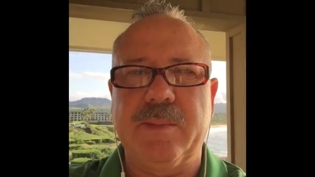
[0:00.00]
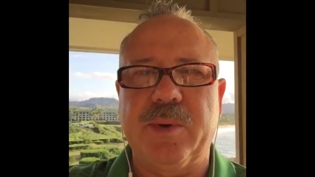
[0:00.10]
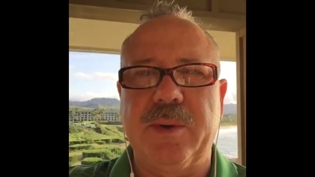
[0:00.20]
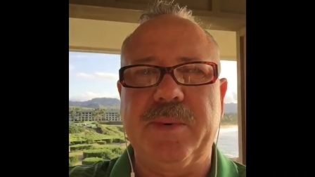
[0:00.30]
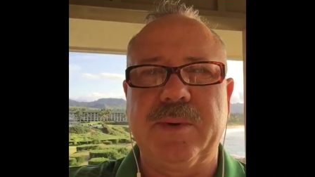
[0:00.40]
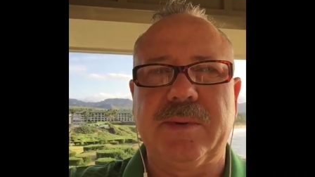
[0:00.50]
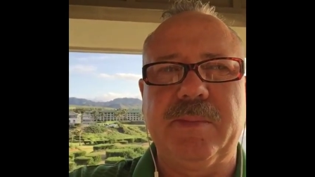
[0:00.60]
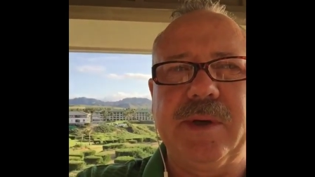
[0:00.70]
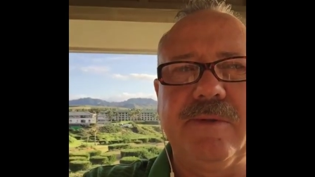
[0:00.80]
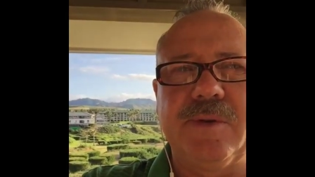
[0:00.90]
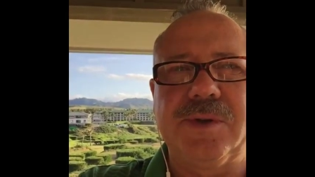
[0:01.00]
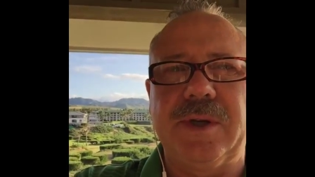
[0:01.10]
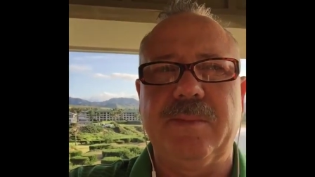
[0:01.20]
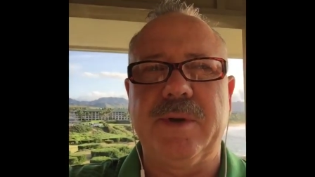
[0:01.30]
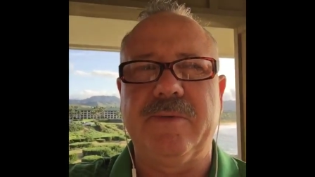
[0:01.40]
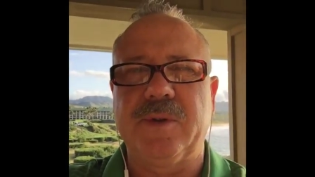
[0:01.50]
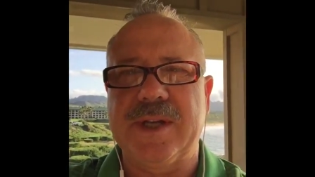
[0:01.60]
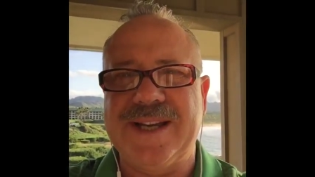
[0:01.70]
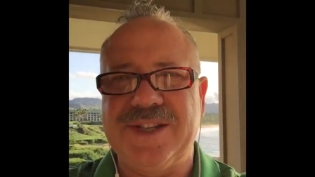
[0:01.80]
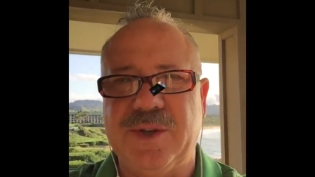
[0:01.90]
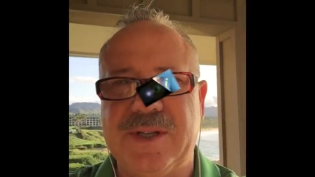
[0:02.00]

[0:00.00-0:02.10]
at Poipu. Beautiful scene, beautiful day, as you